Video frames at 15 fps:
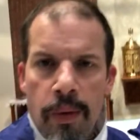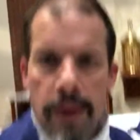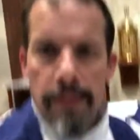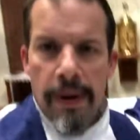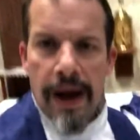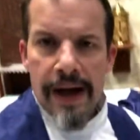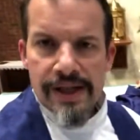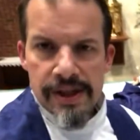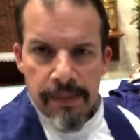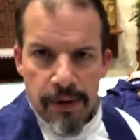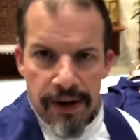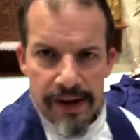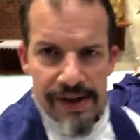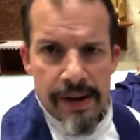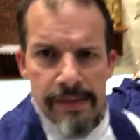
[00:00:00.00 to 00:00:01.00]
when possible.
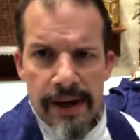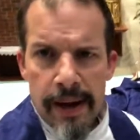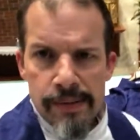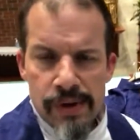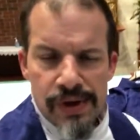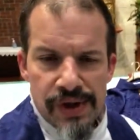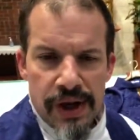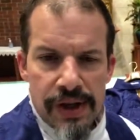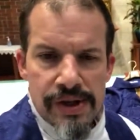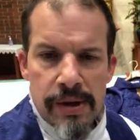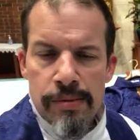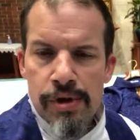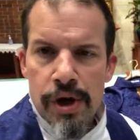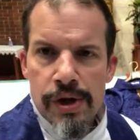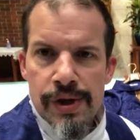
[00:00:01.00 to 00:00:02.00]
And sometimes you'll see in
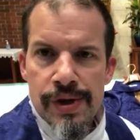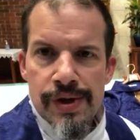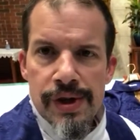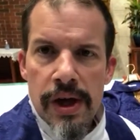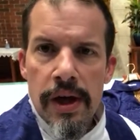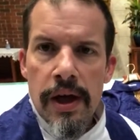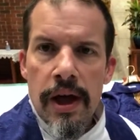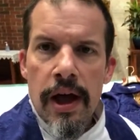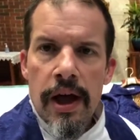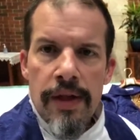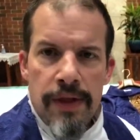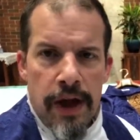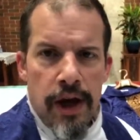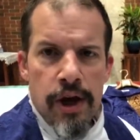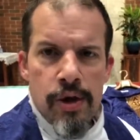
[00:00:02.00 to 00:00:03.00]
some churches
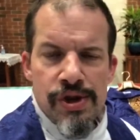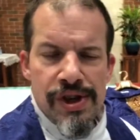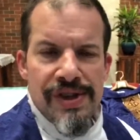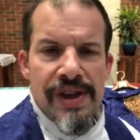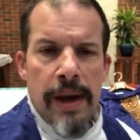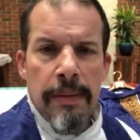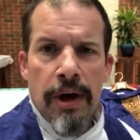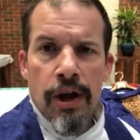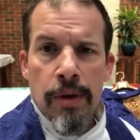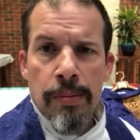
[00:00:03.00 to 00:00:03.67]
they use the same color